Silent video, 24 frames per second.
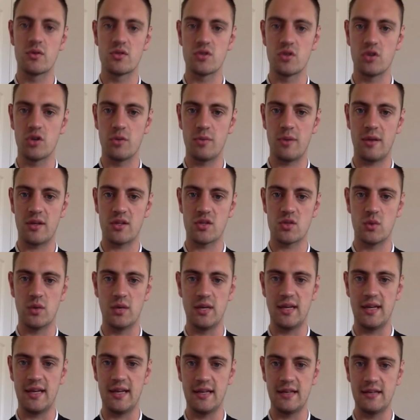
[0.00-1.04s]
talk about
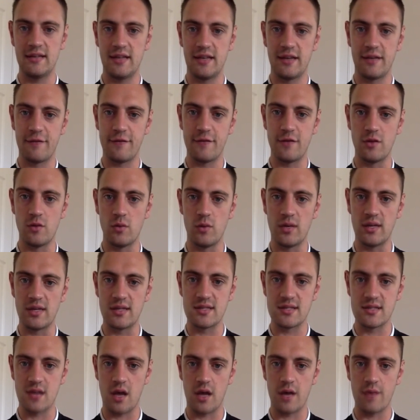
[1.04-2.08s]
tweaking in a few weeks'
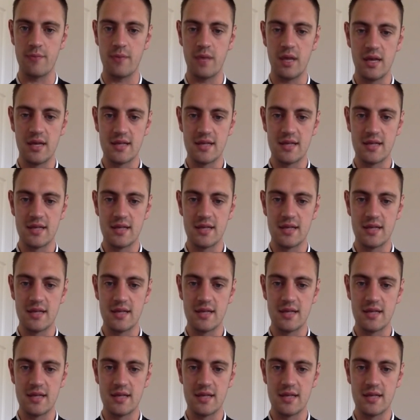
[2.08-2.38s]
time.